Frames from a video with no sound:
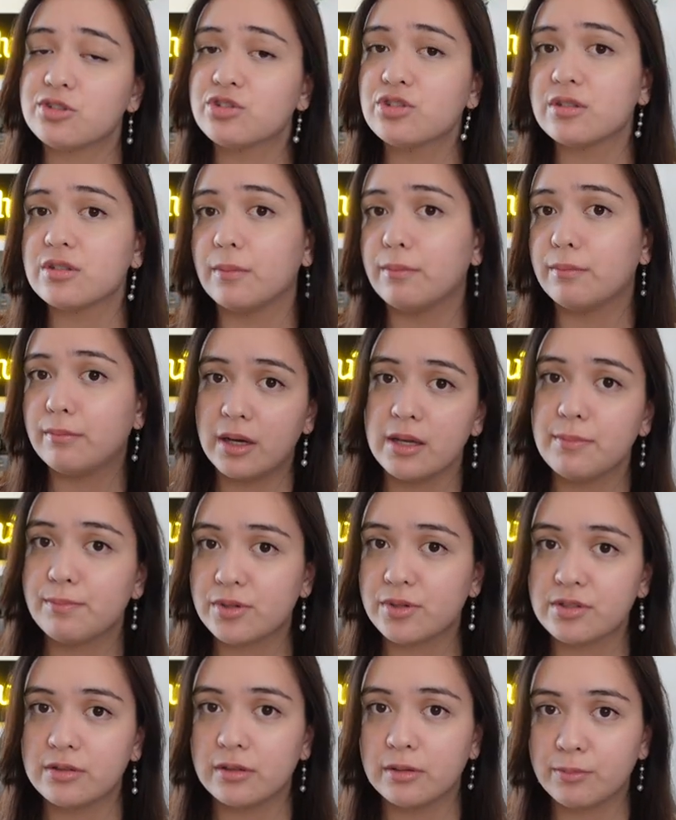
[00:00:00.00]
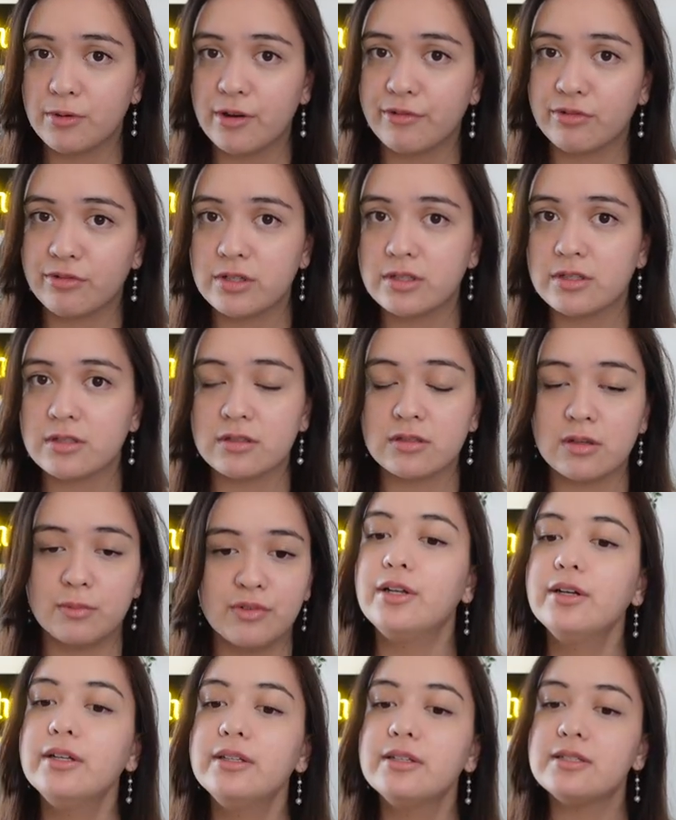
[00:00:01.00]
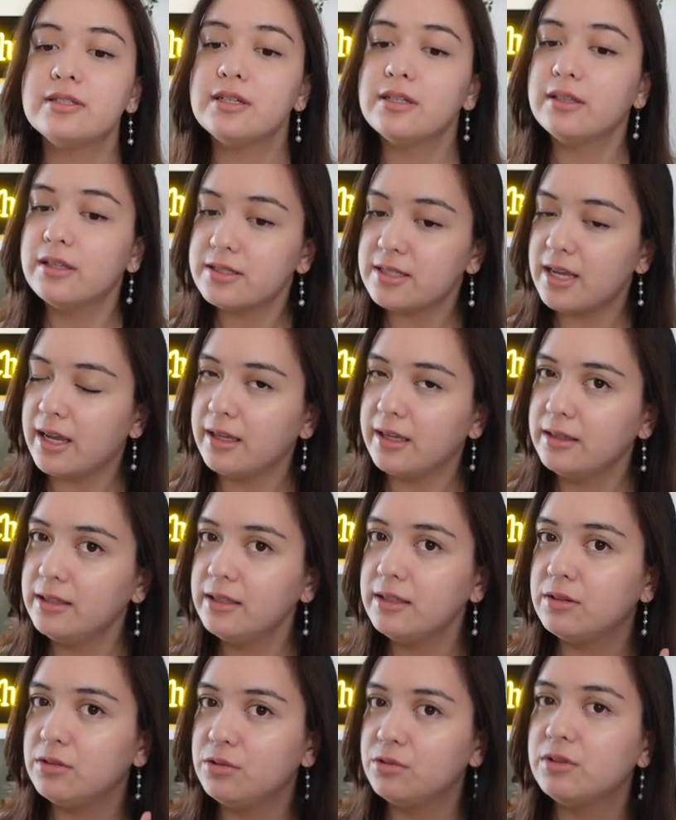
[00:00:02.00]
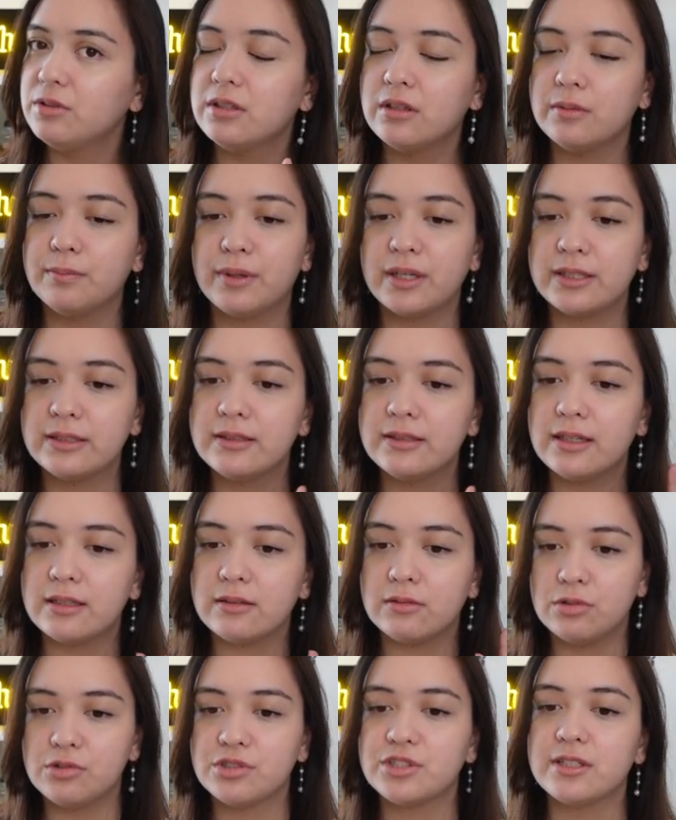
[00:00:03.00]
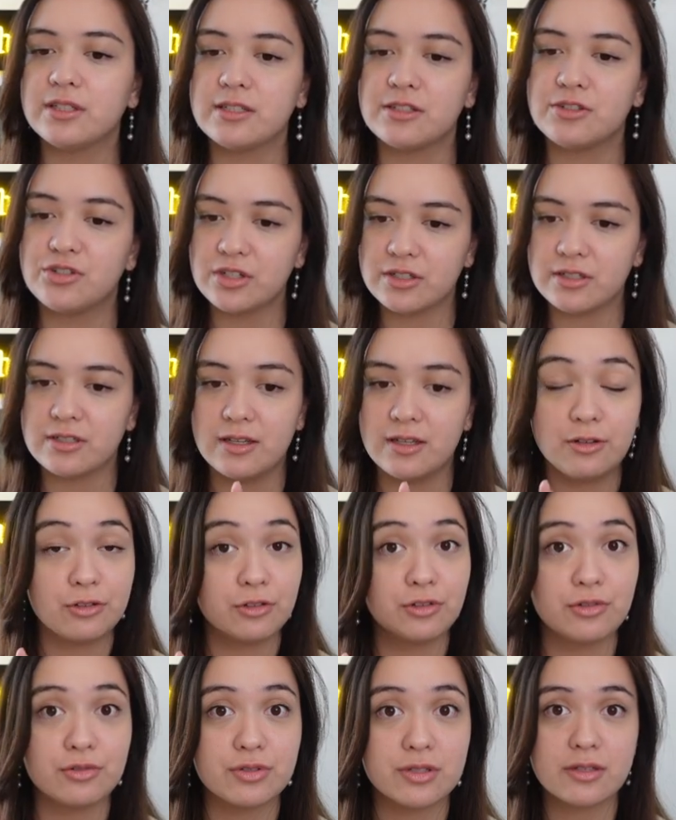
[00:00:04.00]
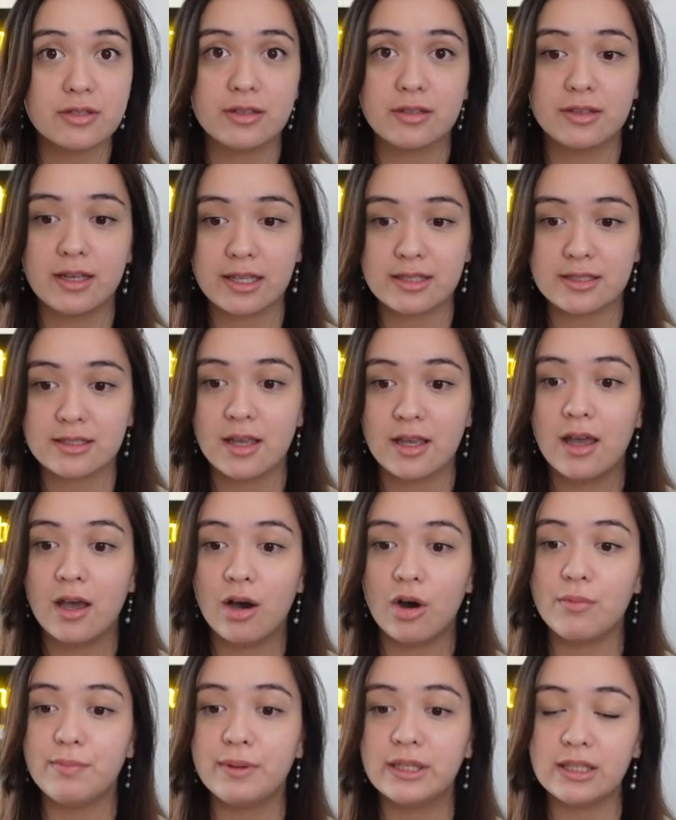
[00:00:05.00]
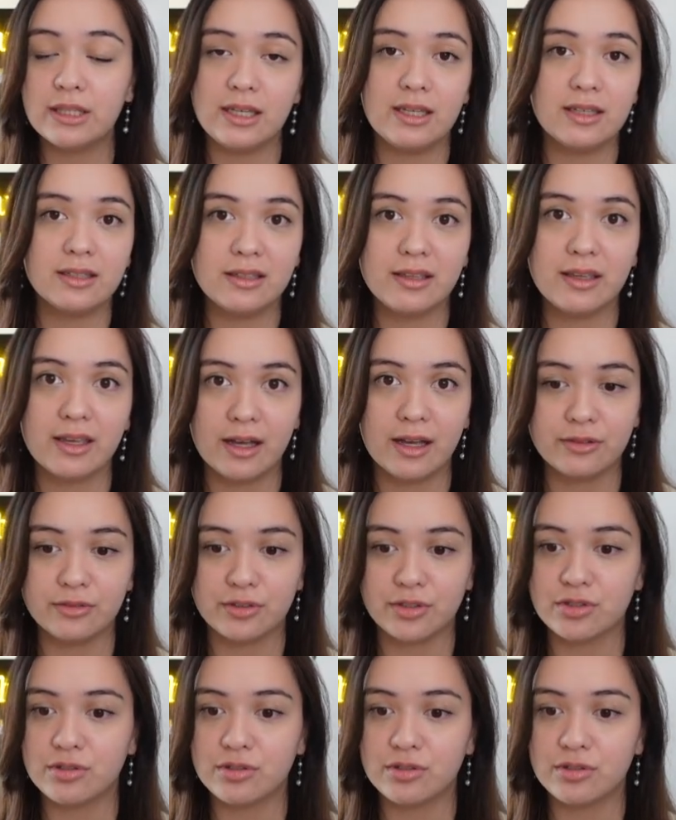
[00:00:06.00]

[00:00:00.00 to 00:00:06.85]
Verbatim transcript: just my personal preference. And you're gonna see this handy new little button that Notion has just introduced that's open in Calendar.